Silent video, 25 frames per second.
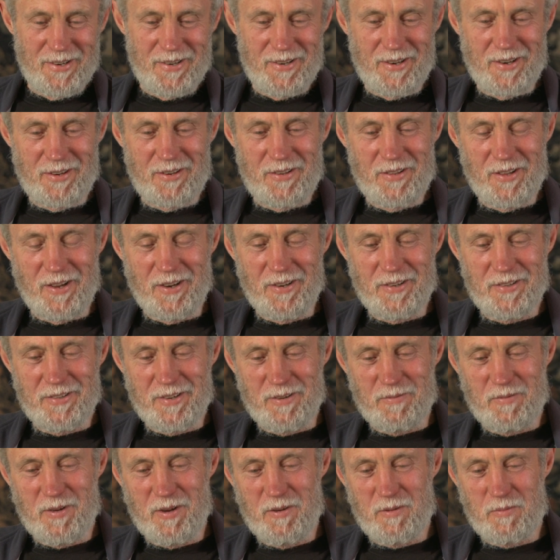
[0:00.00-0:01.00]
did things
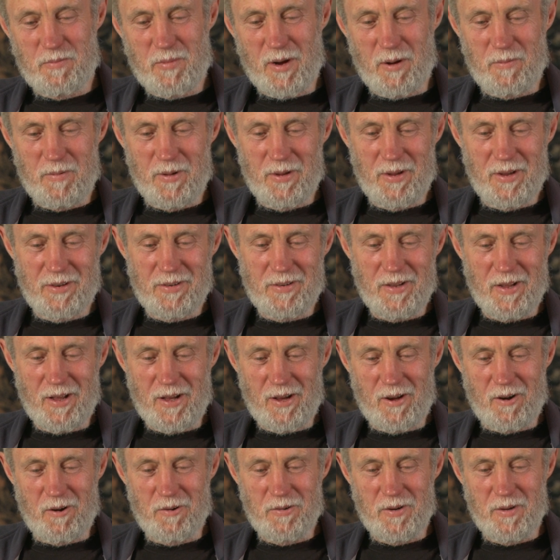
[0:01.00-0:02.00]
that we were probably as
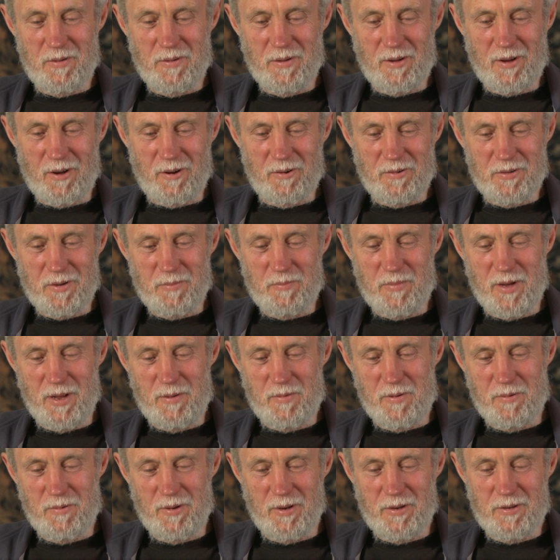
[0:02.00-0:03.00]
older
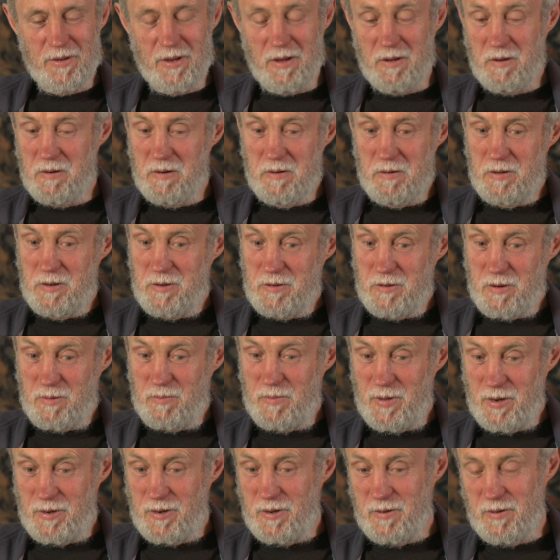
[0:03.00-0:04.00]
people would say, oh, you
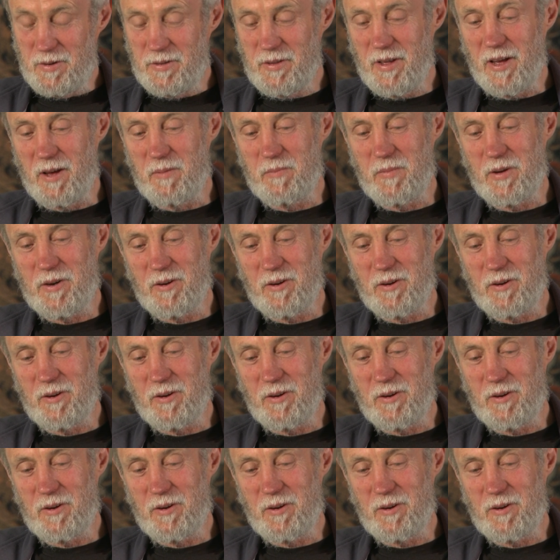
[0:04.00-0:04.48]
shouldn't be doing that.